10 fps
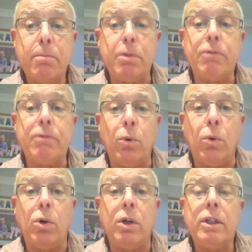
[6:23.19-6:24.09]

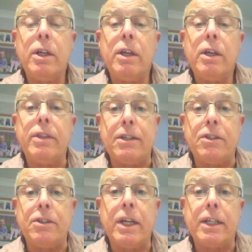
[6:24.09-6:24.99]
before that
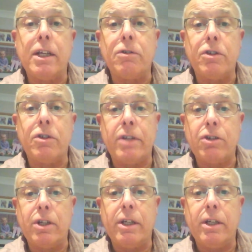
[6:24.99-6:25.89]
diagnosis
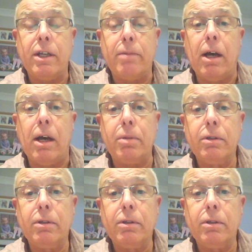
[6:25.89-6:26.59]
actually came up,